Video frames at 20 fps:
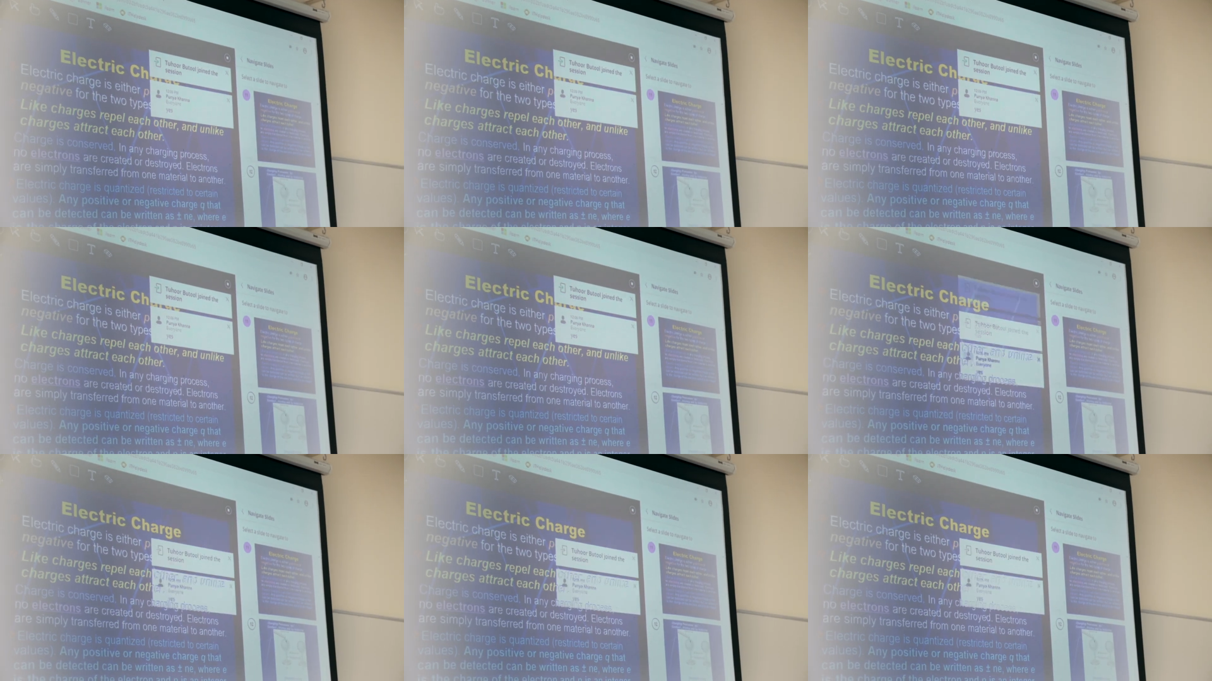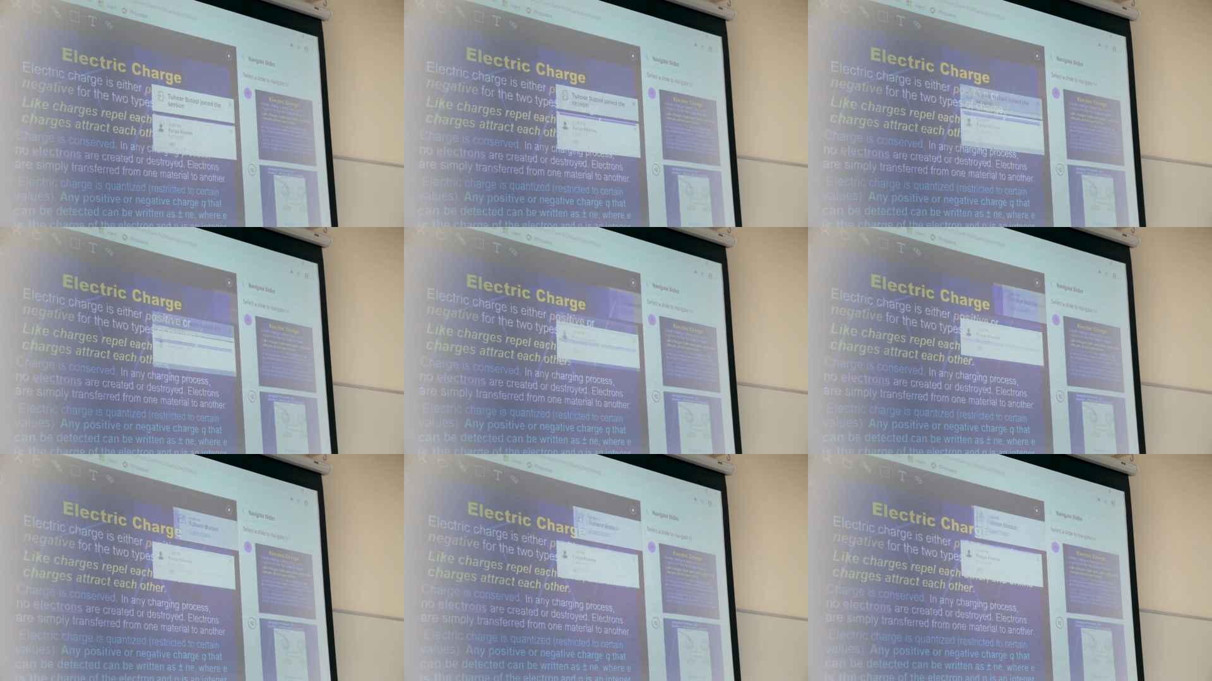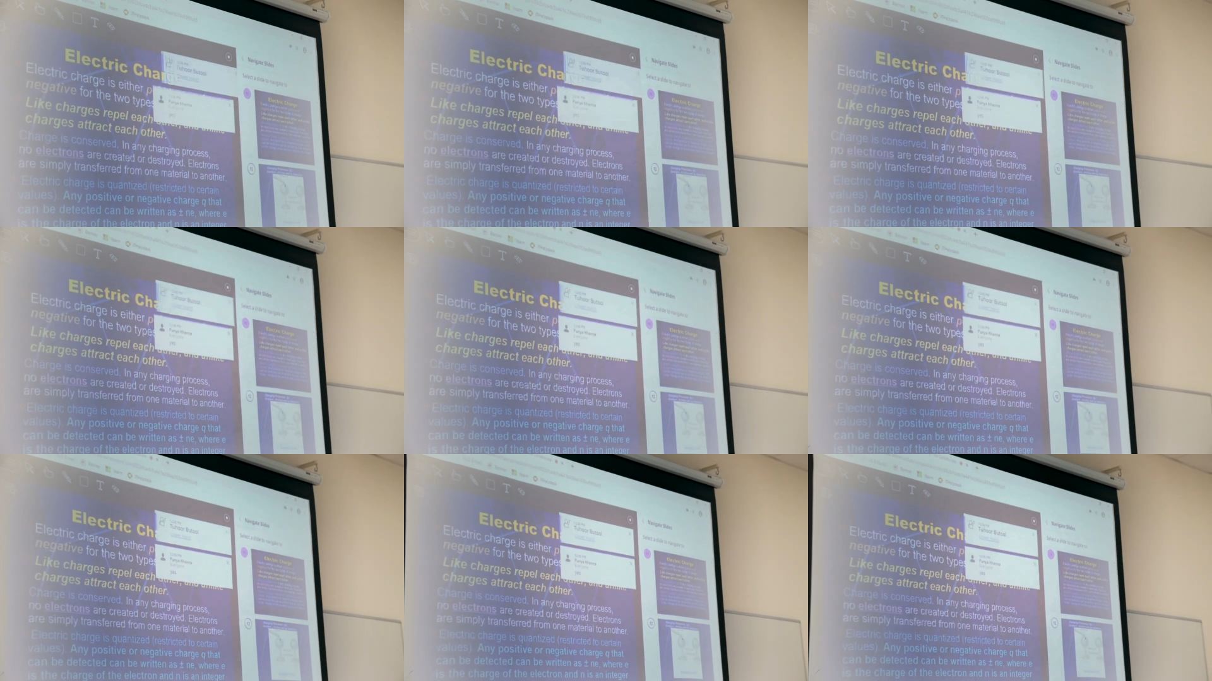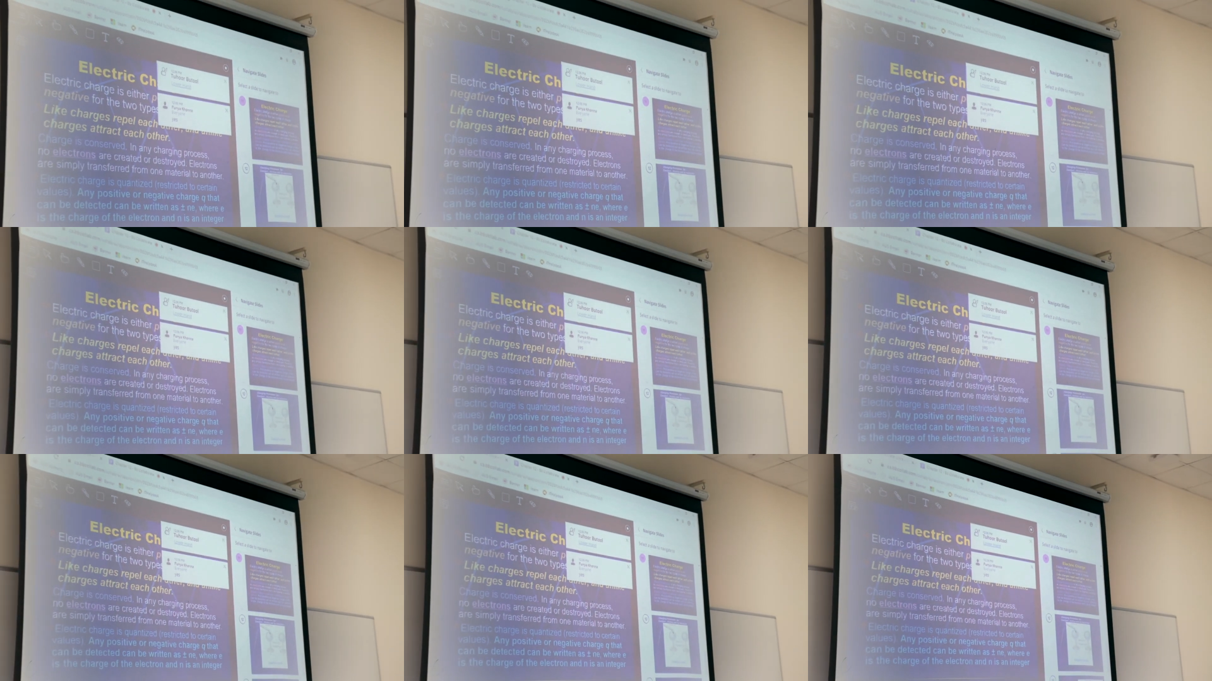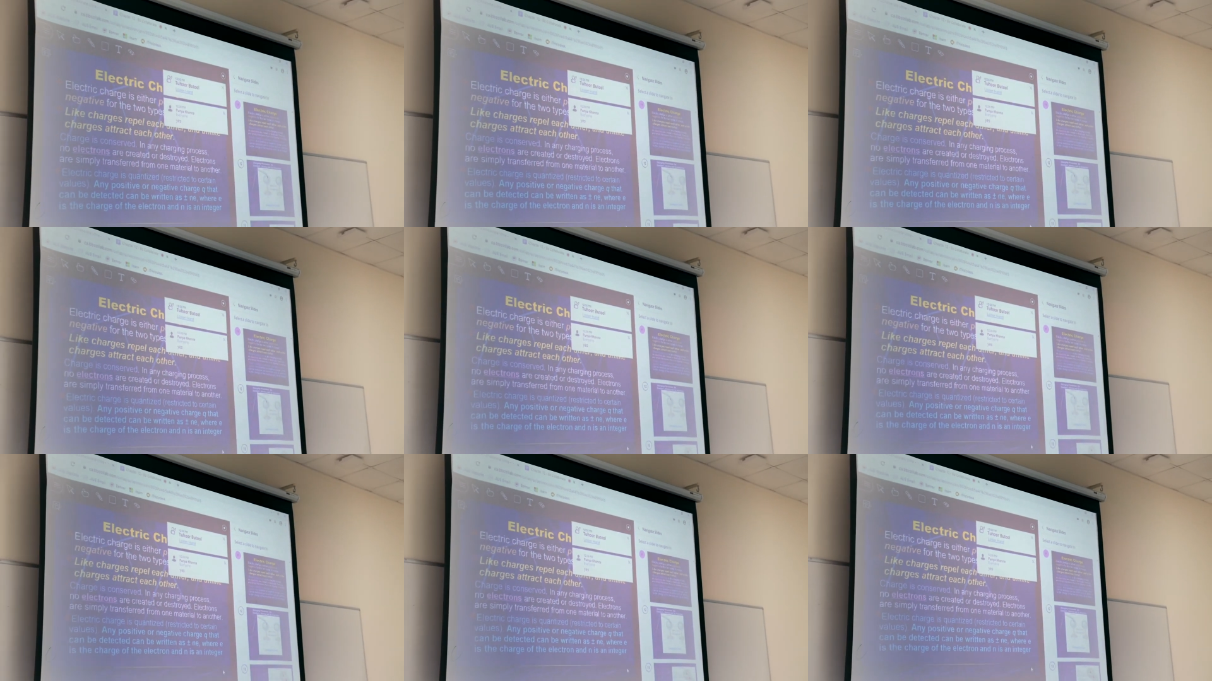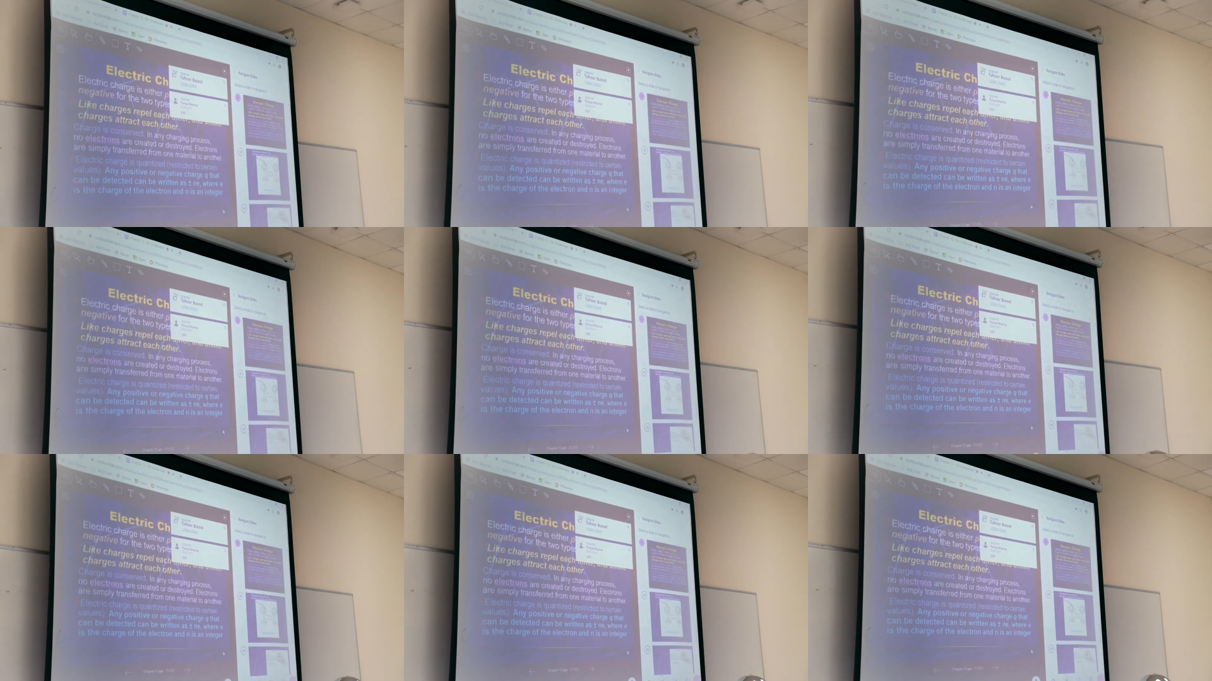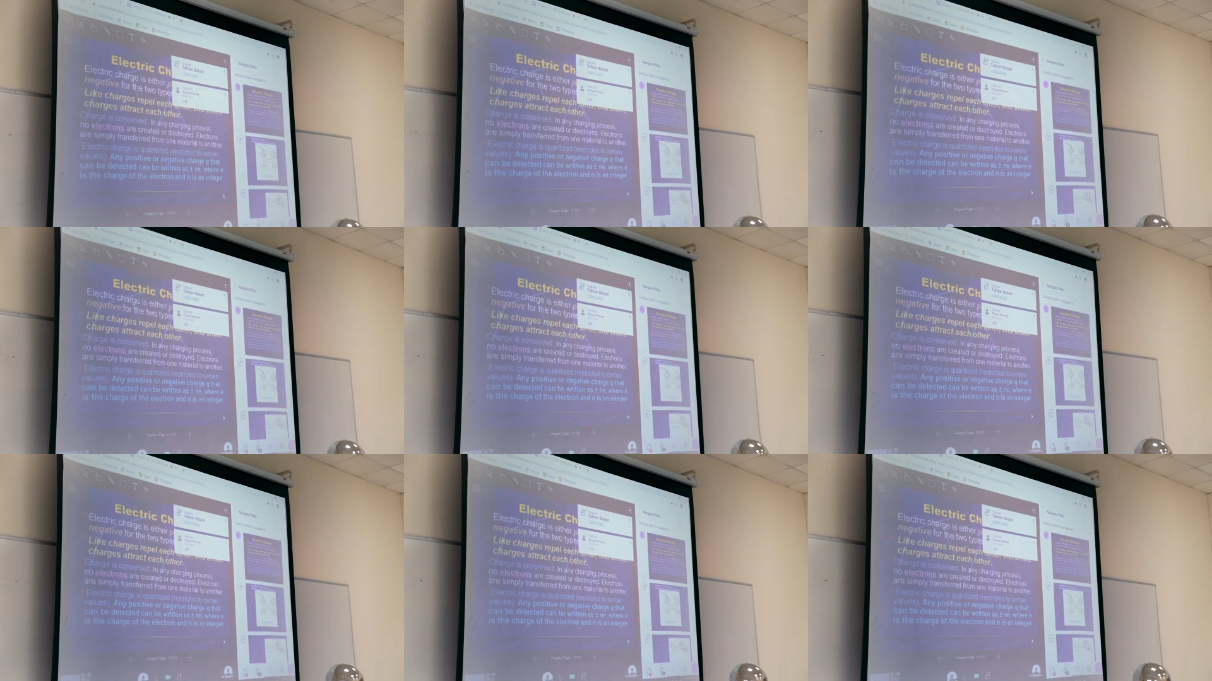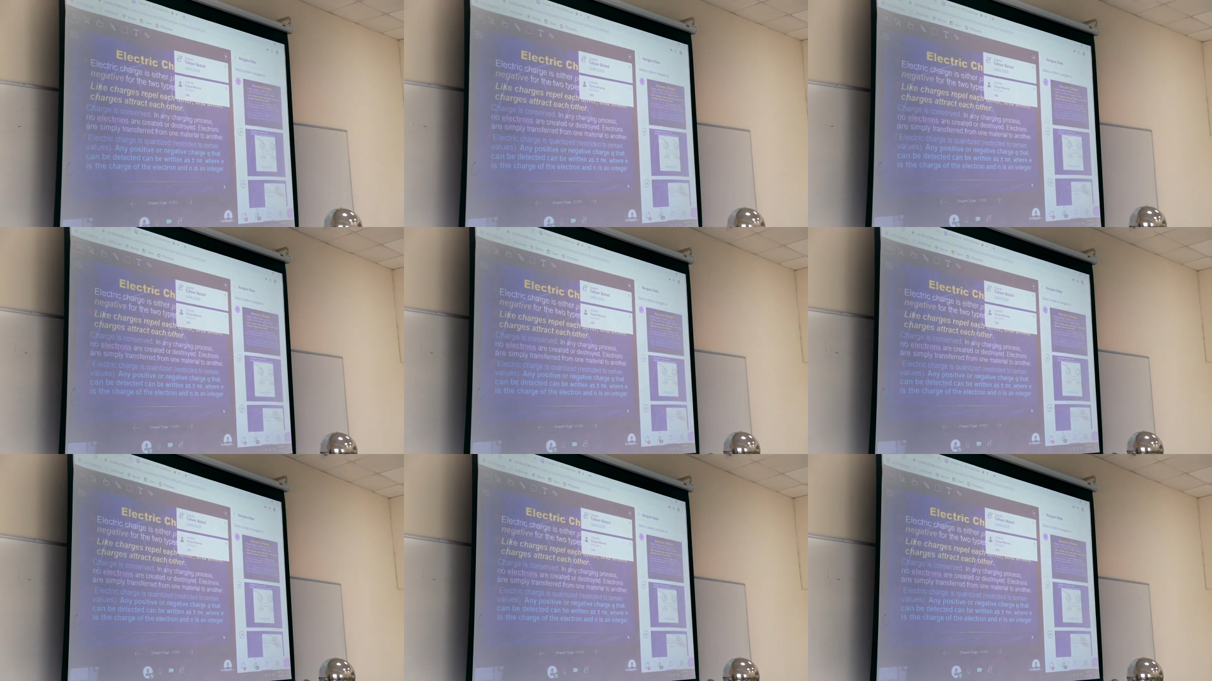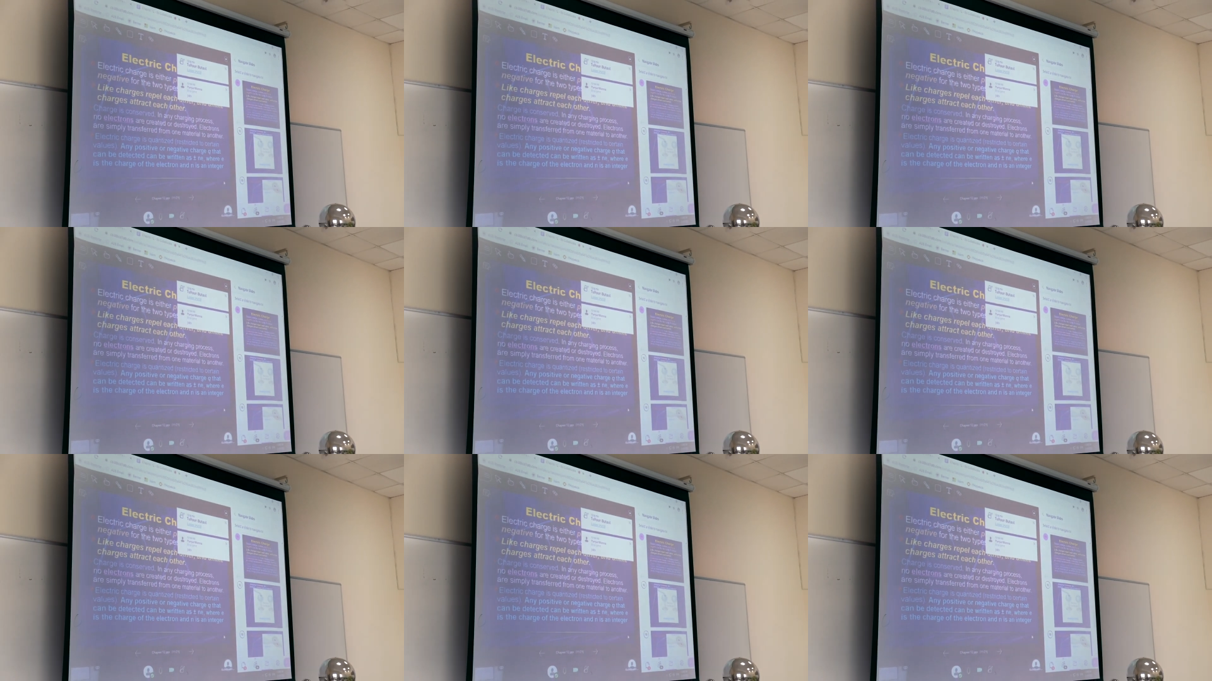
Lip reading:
No face is visible, so there are no lips to read.